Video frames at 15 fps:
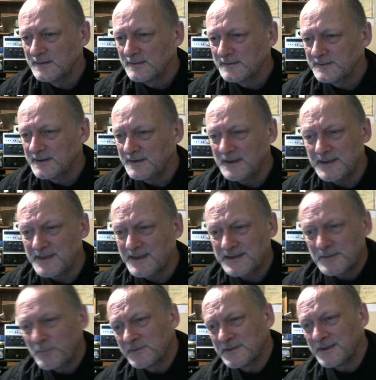So that's
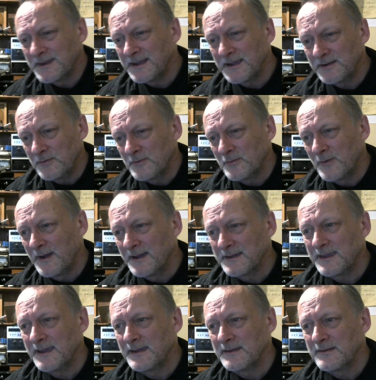the puzzling thing I don't quite
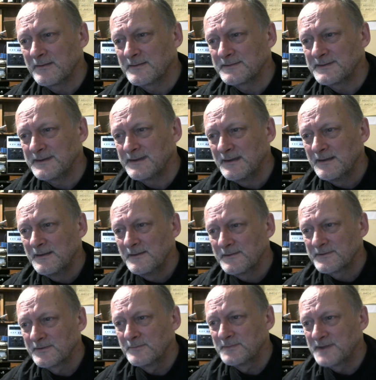get, because
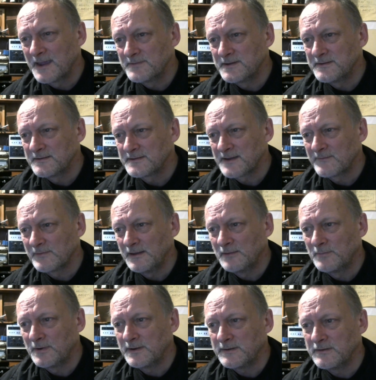sometimes he does have a little
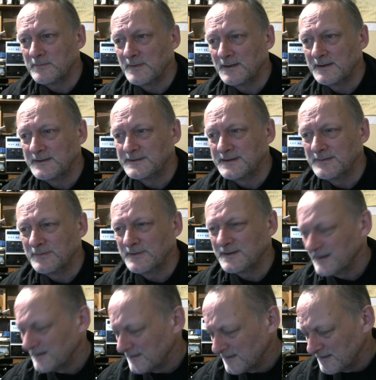bit of humility, but
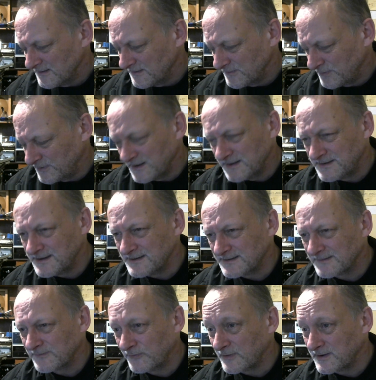it
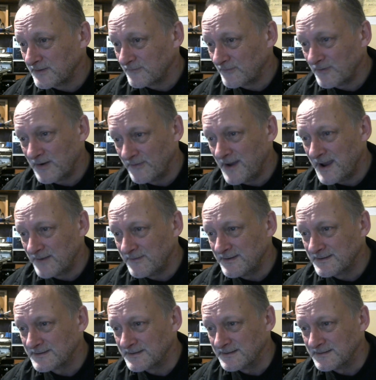is fucking a rare
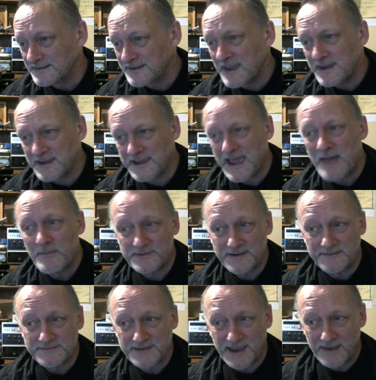instance. It's get your cameras
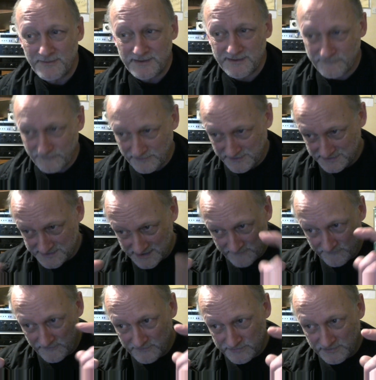out time, and it fucking take a
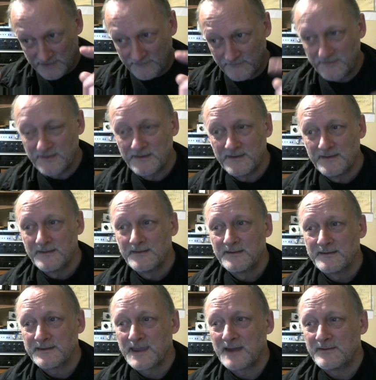photograph of
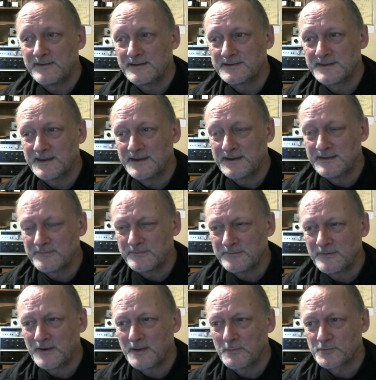Gary saying,
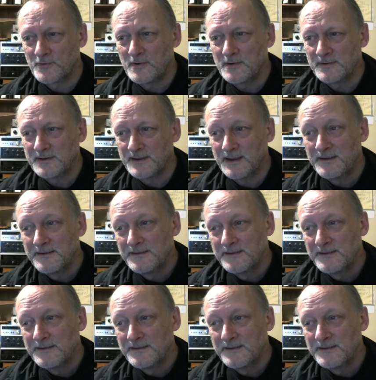"Oh, I was wrong there."